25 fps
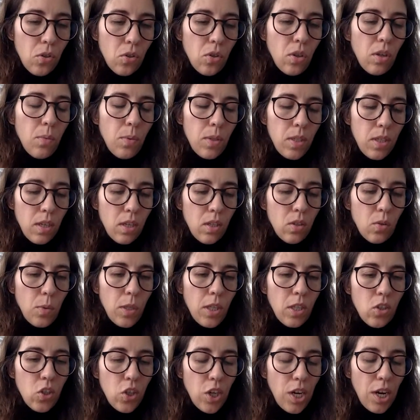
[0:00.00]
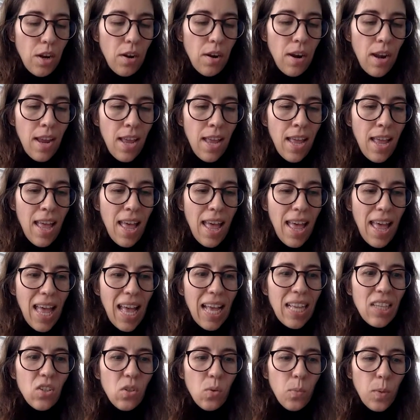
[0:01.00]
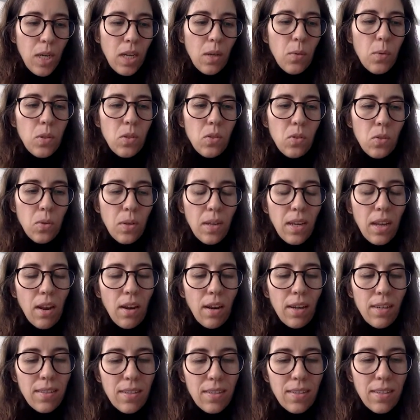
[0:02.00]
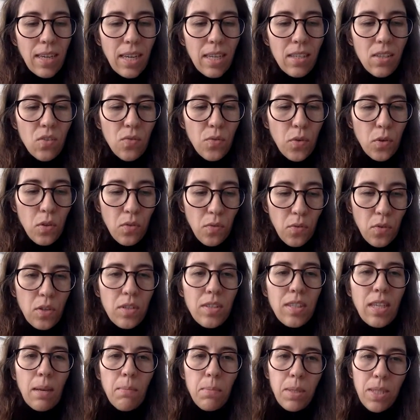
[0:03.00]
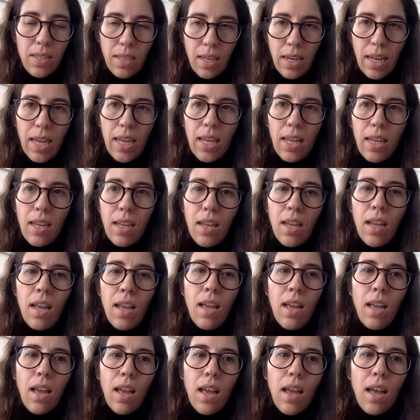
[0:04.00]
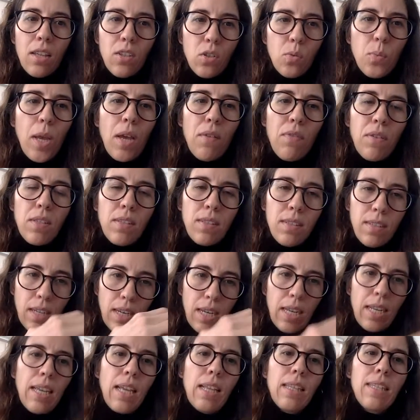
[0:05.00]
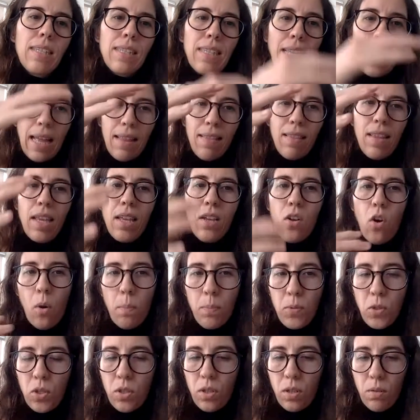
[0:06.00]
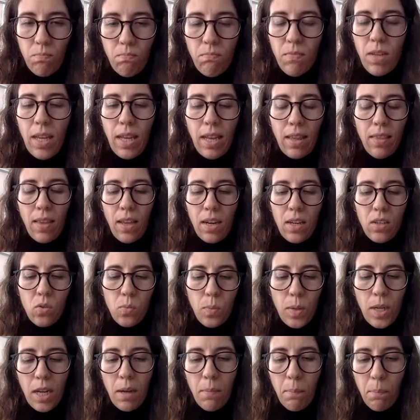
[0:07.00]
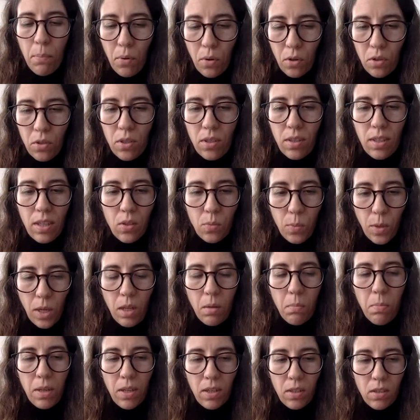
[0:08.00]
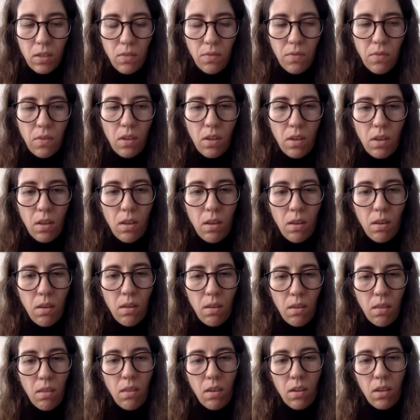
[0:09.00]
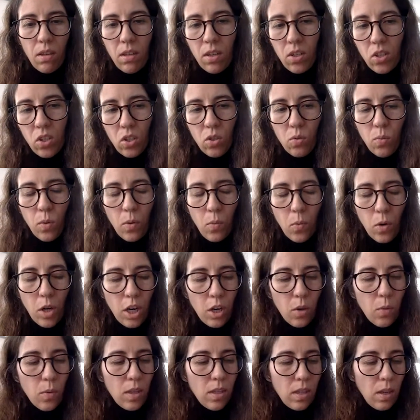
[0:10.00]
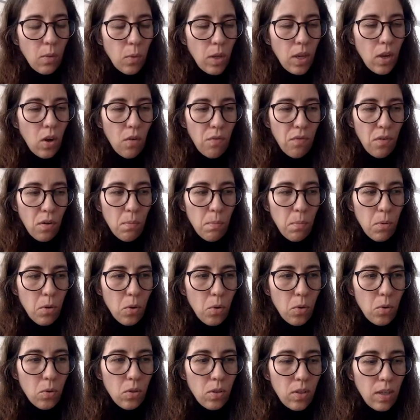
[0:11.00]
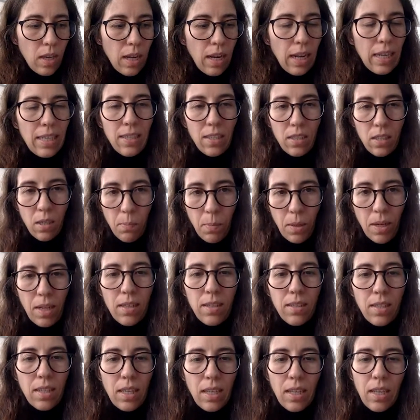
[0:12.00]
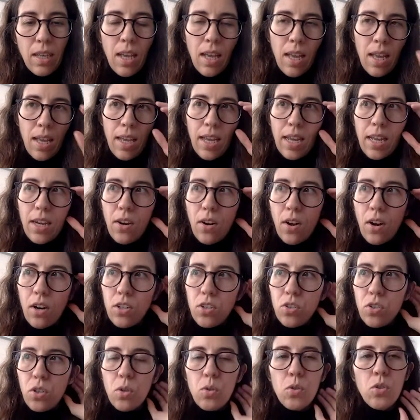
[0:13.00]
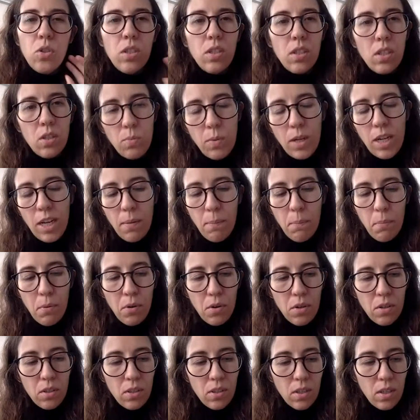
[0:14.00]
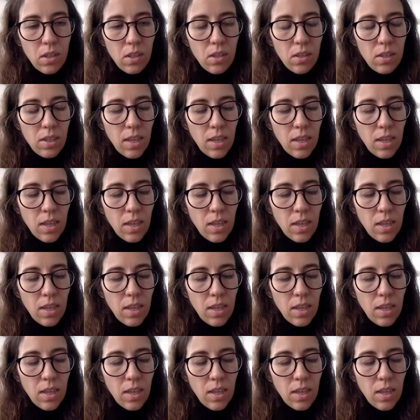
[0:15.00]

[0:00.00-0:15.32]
So he was in his wheelchair. And so when he was doing our exercises for the first time sitting, so we have a sitting and standing option. And that is really important as well because of the conditions we work with, that we offer both, and accessibility in our solutions is really important.